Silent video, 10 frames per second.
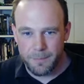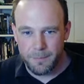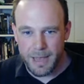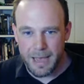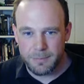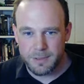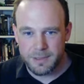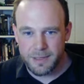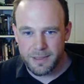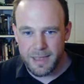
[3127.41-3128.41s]
Perhaps
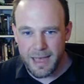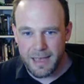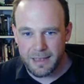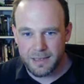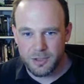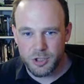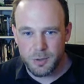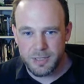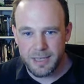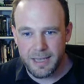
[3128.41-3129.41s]
their
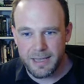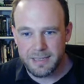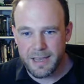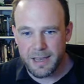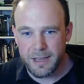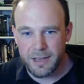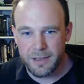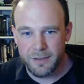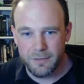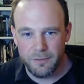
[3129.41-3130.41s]
duty is they're gonna
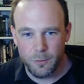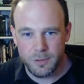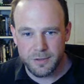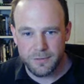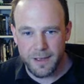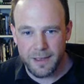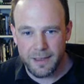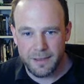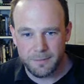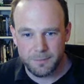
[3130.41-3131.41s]
fortify
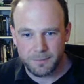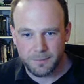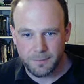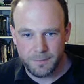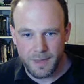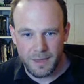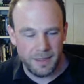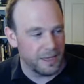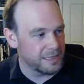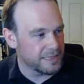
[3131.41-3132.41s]

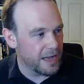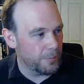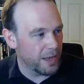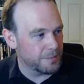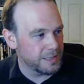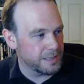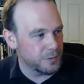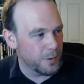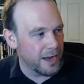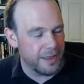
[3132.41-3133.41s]
this town. Perhaps this is
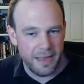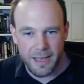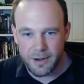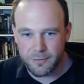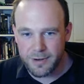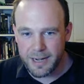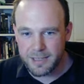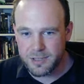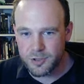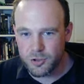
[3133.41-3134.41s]
where they kind of ran
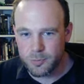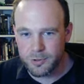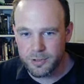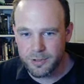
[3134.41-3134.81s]
into trouble.